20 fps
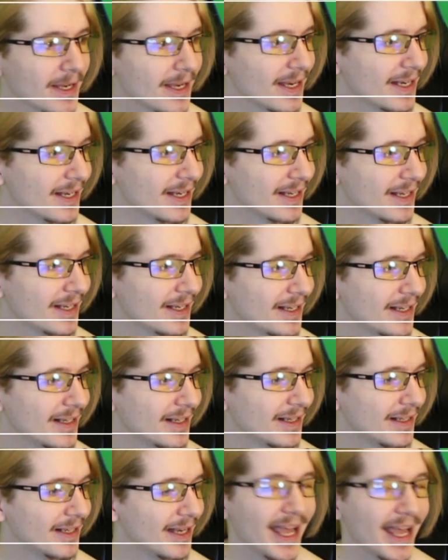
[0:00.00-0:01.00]

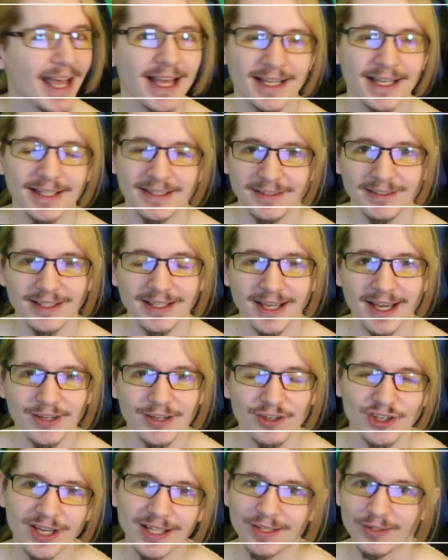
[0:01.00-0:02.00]
And I
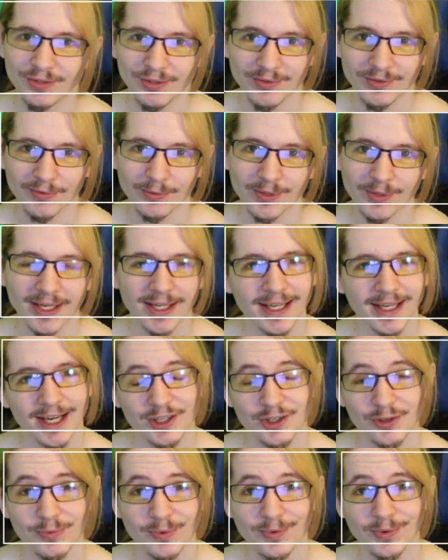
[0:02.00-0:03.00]
shall as ever
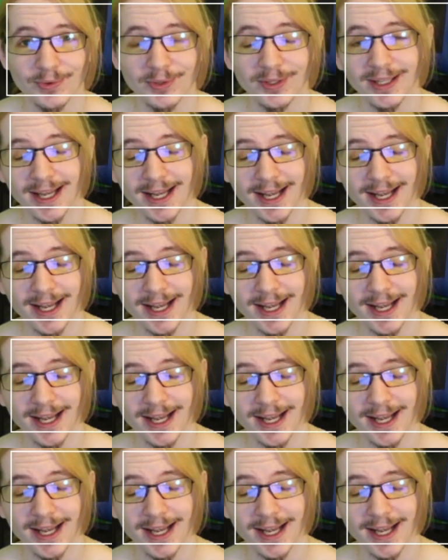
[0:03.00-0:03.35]
catch you all